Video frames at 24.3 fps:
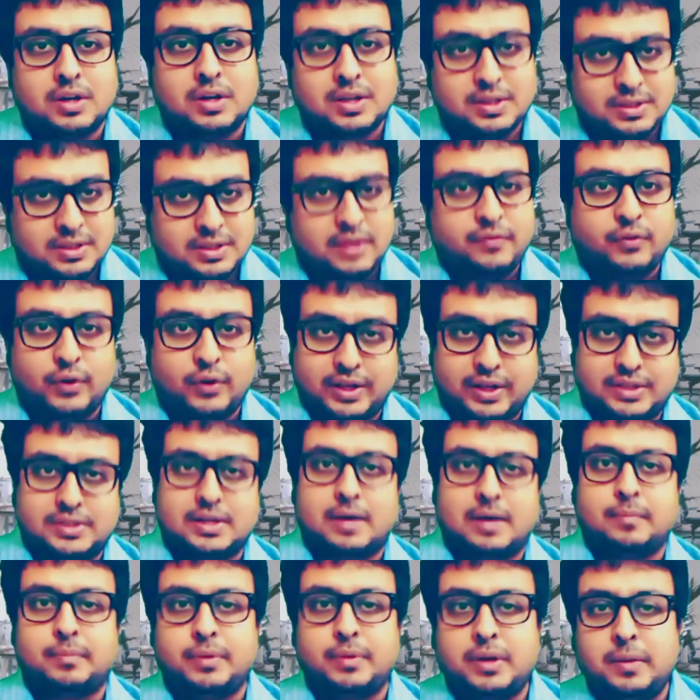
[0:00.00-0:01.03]
Say for
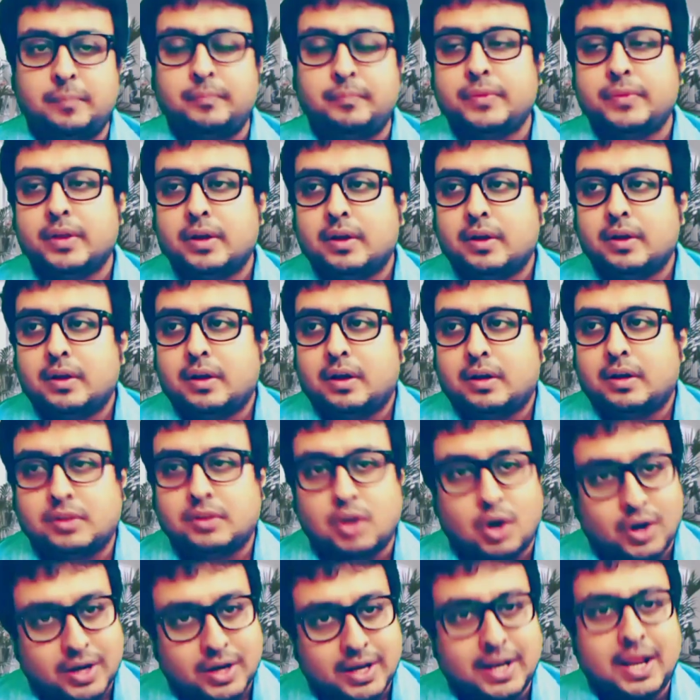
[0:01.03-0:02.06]
example,
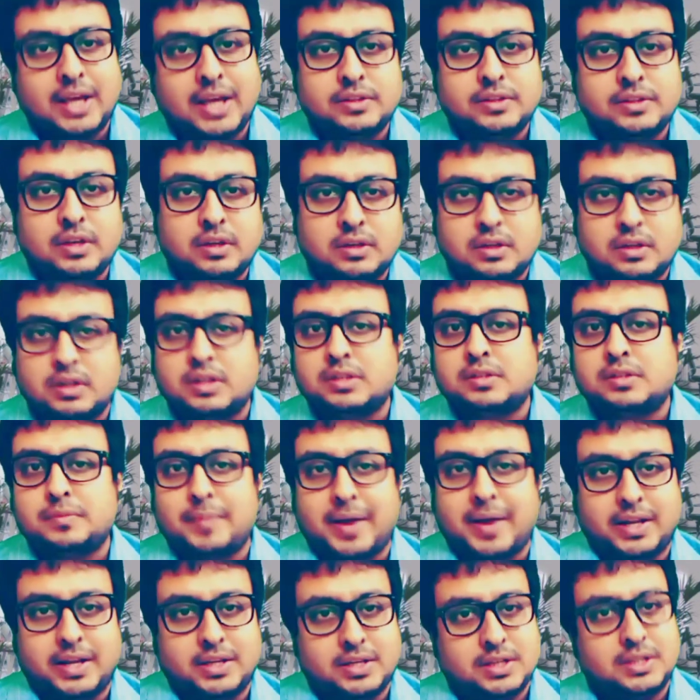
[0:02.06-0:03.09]
the organization is
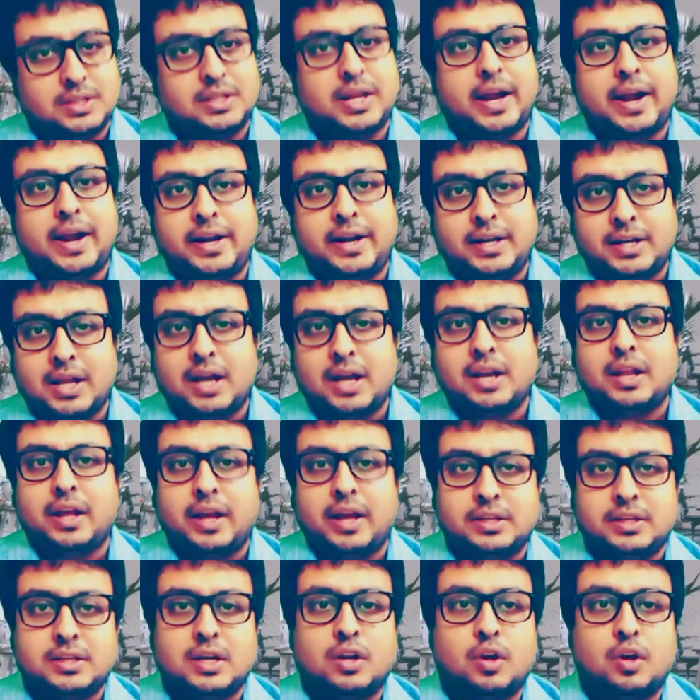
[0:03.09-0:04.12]
managing the entire
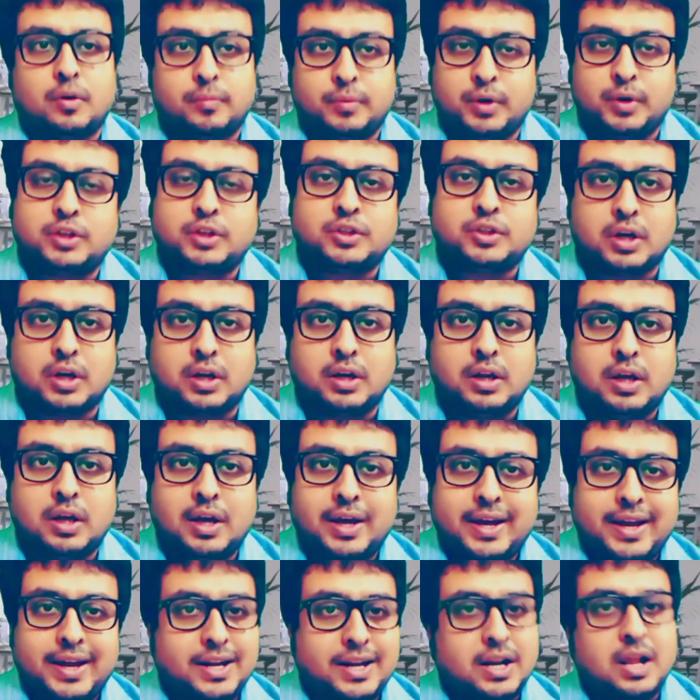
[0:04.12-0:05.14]
HR operation
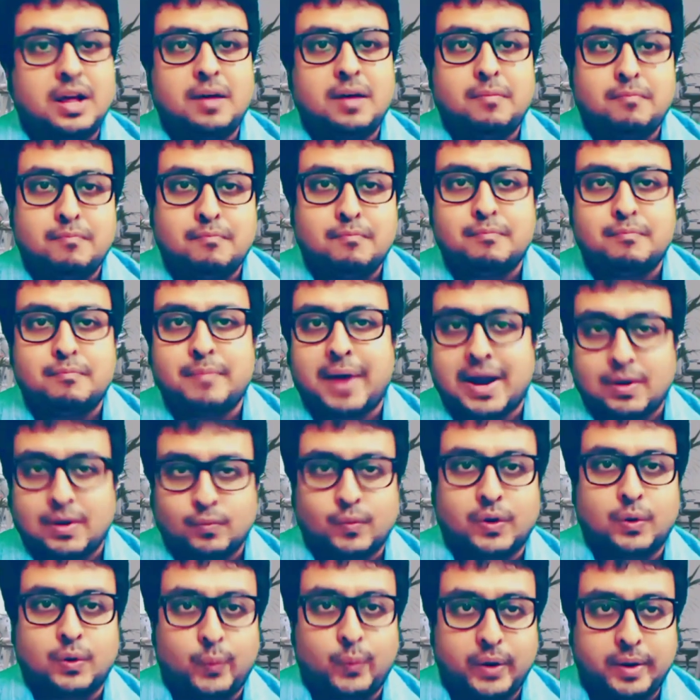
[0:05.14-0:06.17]
in a
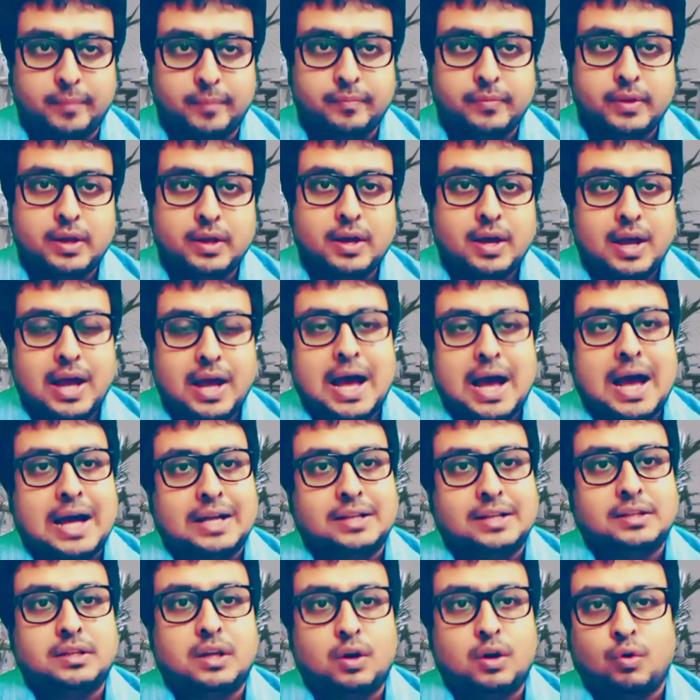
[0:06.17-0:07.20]
manual way,
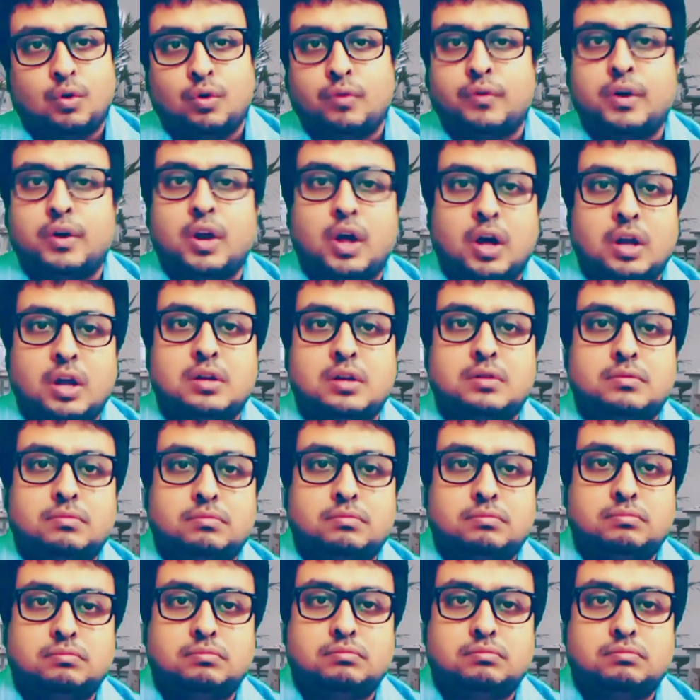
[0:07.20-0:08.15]
and the overall